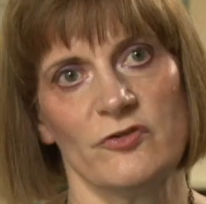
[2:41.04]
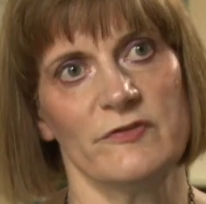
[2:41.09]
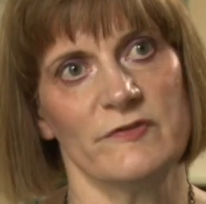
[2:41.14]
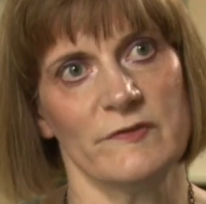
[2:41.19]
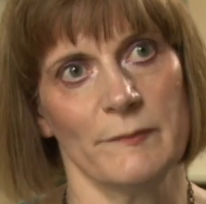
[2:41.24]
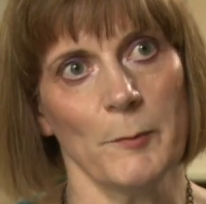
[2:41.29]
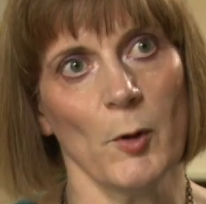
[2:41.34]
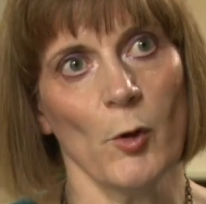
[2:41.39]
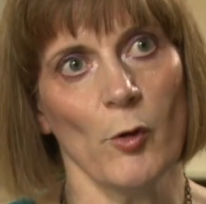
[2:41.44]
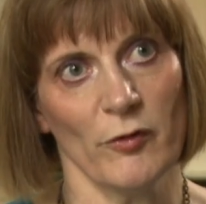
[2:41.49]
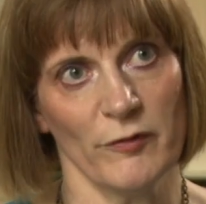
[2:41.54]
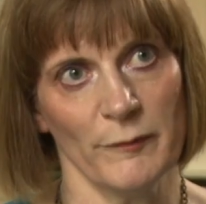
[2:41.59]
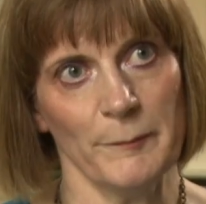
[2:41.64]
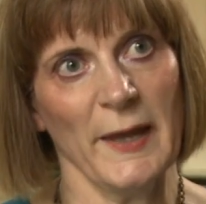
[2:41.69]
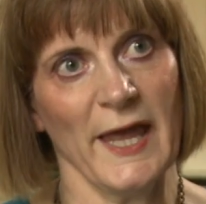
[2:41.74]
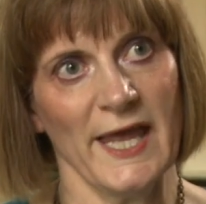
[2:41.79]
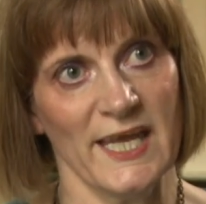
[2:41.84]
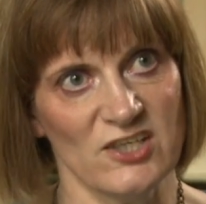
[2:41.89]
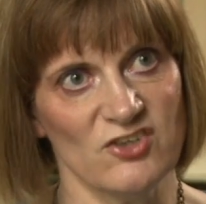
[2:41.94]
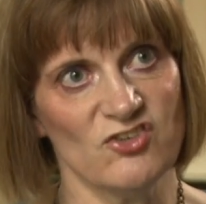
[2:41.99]
to support the
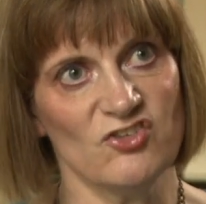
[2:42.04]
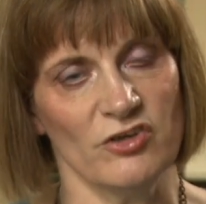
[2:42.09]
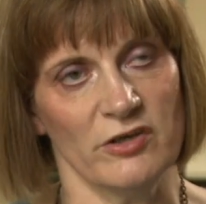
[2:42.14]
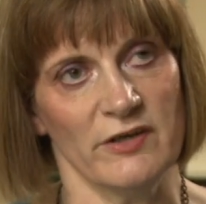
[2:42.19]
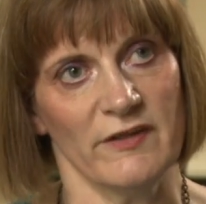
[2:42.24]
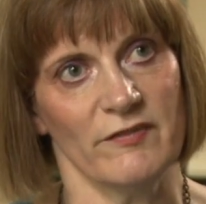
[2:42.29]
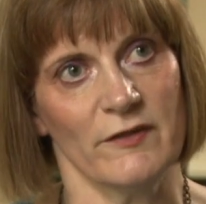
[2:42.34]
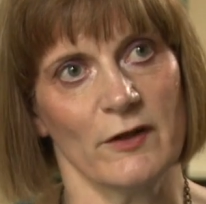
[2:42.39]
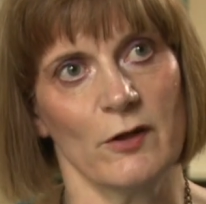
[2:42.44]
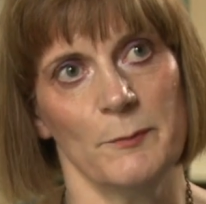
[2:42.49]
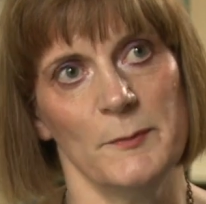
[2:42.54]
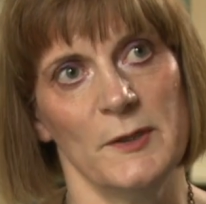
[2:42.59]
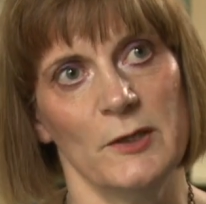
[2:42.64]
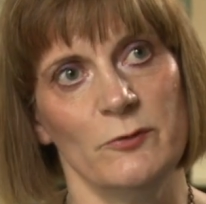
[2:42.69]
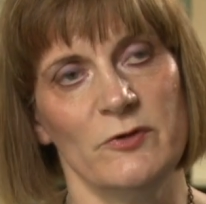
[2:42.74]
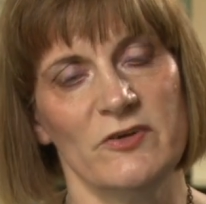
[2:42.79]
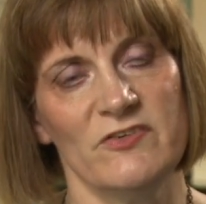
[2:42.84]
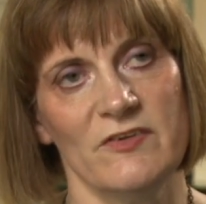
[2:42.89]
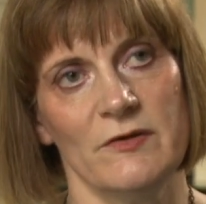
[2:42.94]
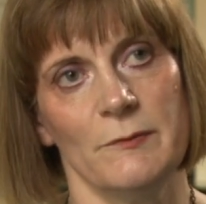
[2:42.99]
patient in the
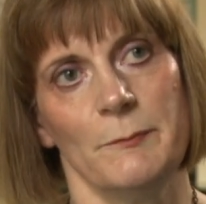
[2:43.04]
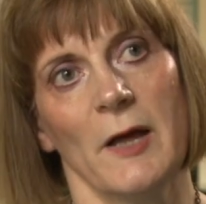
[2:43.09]
community,